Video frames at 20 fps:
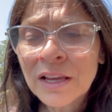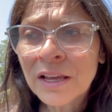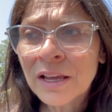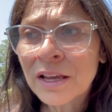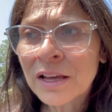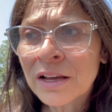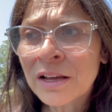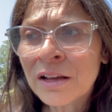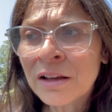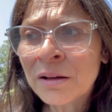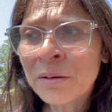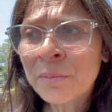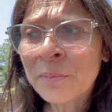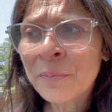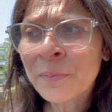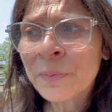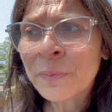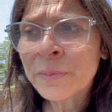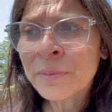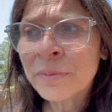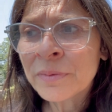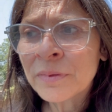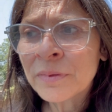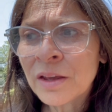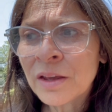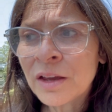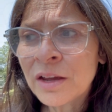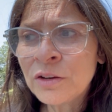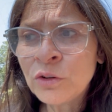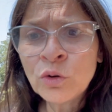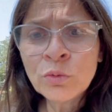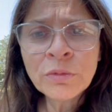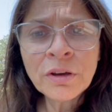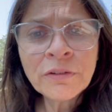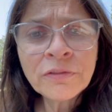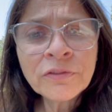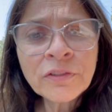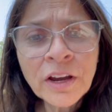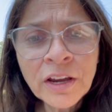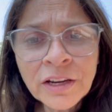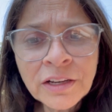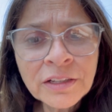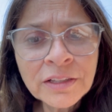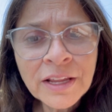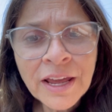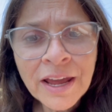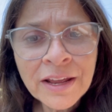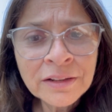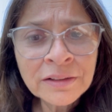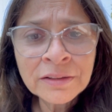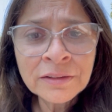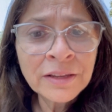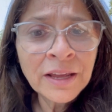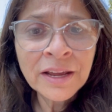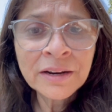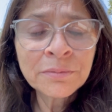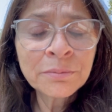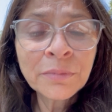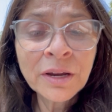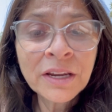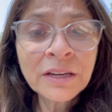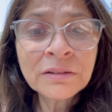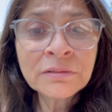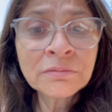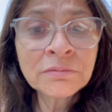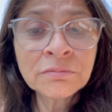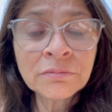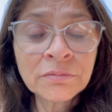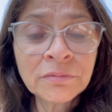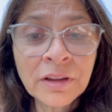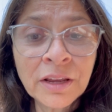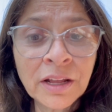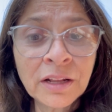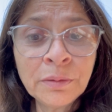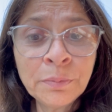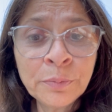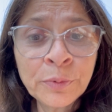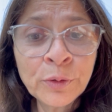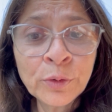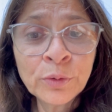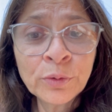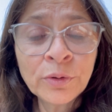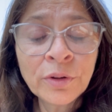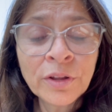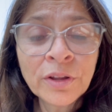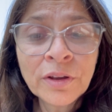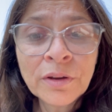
and you may find that that might help you.